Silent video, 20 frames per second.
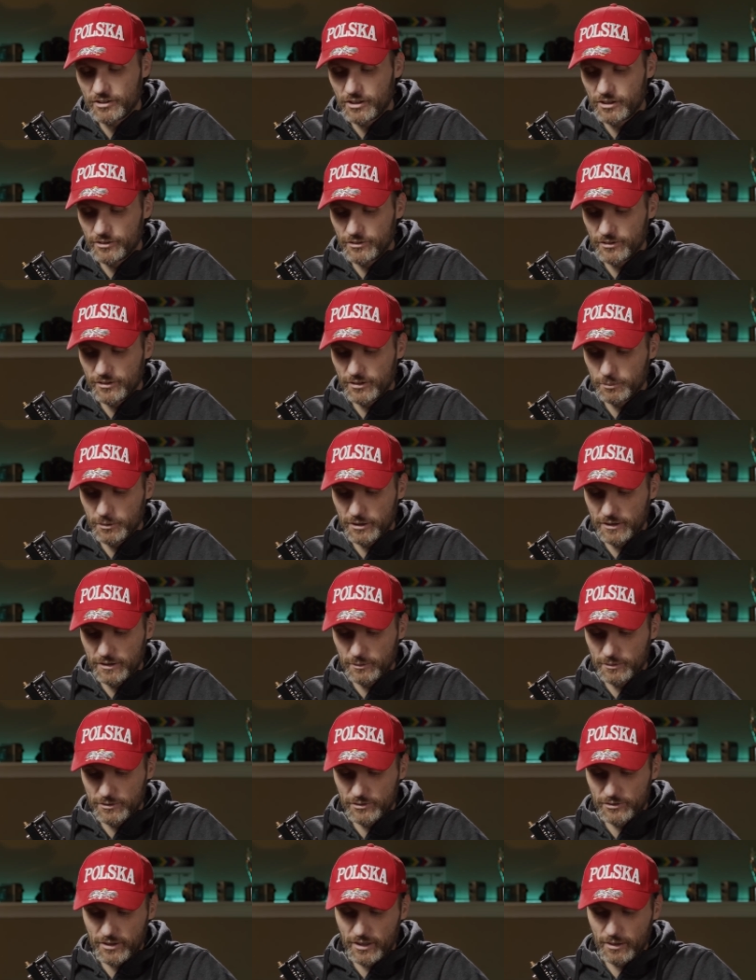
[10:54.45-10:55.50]
cards at the beginning
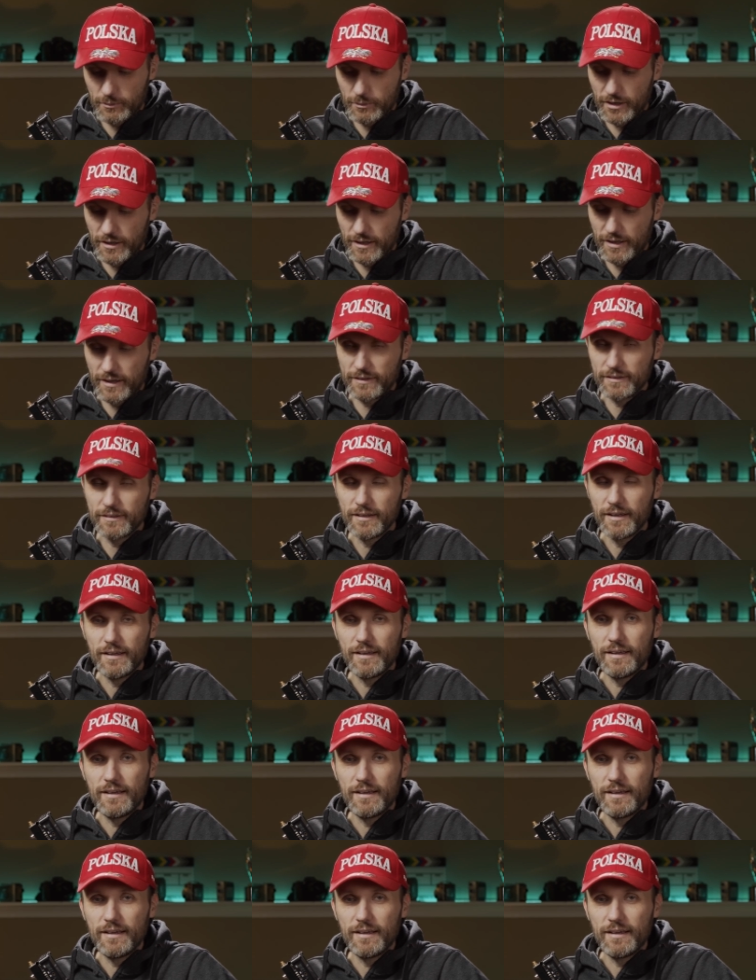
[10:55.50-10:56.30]
of this camera, and